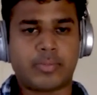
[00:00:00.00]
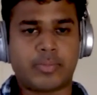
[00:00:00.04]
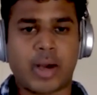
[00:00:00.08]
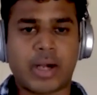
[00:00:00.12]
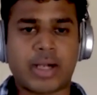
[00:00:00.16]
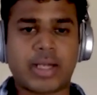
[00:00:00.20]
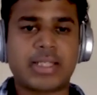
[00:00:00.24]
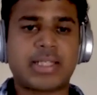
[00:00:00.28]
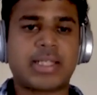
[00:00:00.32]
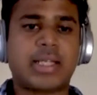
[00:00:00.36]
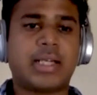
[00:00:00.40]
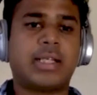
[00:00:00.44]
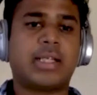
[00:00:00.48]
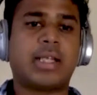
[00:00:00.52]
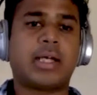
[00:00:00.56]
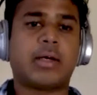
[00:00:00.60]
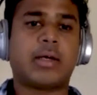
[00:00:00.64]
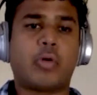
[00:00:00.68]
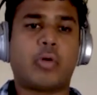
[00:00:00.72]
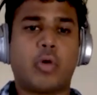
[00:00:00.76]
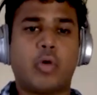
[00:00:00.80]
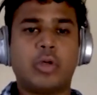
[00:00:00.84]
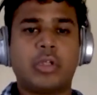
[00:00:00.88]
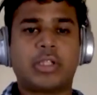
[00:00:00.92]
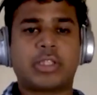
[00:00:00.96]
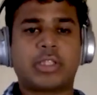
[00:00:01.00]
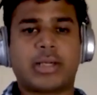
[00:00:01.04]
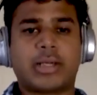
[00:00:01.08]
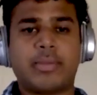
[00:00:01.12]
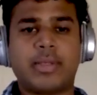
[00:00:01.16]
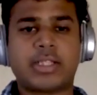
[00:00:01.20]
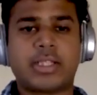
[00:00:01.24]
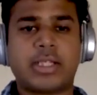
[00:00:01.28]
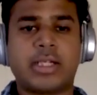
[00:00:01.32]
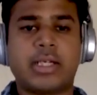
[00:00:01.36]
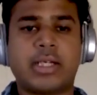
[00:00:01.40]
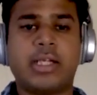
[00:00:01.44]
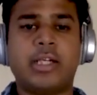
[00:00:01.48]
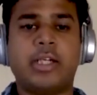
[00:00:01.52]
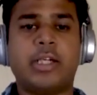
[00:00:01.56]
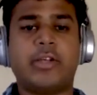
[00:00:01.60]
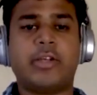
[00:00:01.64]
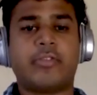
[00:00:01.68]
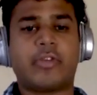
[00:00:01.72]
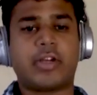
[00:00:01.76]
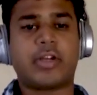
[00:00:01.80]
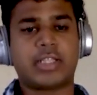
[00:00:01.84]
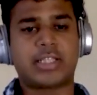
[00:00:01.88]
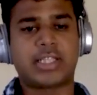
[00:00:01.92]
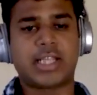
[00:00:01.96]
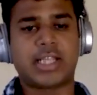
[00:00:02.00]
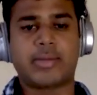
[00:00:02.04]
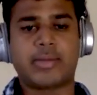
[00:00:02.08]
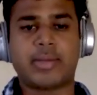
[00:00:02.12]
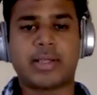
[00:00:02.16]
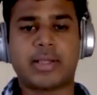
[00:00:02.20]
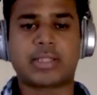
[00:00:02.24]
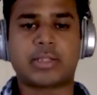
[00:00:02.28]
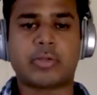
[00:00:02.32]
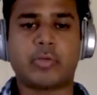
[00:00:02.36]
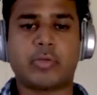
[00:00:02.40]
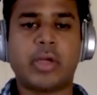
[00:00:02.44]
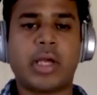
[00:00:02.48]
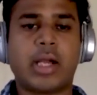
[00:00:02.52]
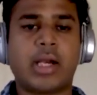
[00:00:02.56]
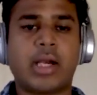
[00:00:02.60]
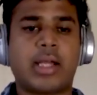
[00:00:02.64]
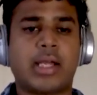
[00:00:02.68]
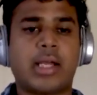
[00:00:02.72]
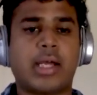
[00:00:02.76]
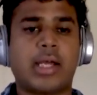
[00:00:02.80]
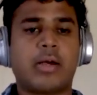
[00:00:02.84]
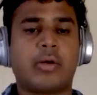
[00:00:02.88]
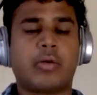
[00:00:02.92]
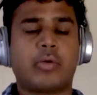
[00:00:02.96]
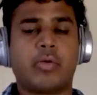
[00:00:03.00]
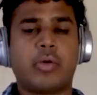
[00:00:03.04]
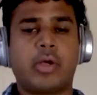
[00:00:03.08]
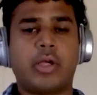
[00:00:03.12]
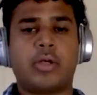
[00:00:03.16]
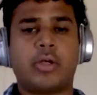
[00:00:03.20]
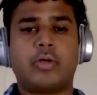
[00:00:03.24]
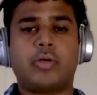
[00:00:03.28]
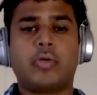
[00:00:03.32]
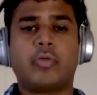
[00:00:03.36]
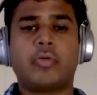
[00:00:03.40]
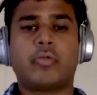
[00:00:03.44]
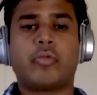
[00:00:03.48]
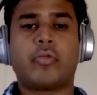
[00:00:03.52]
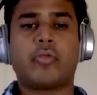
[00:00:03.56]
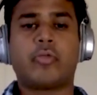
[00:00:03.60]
partition the whole summation in different segments. We are here going to